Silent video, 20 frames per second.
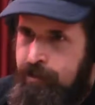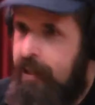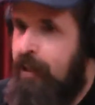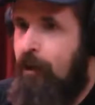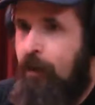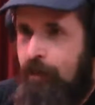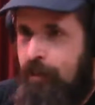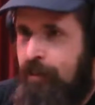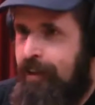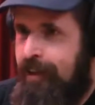they
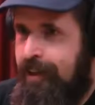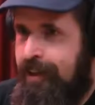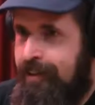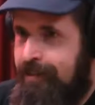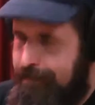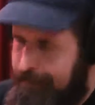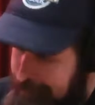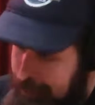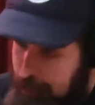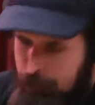don't think,
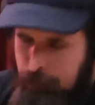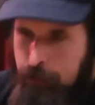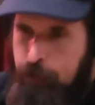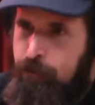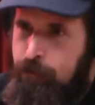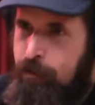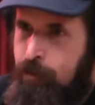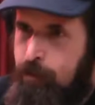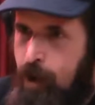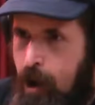those are
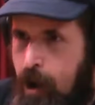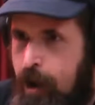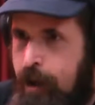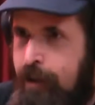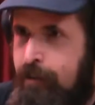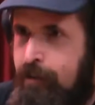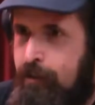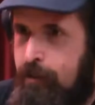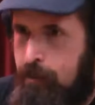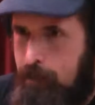some
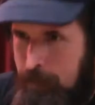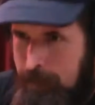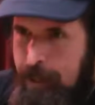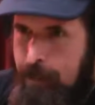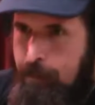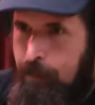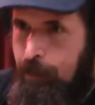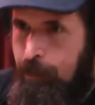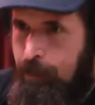honest people,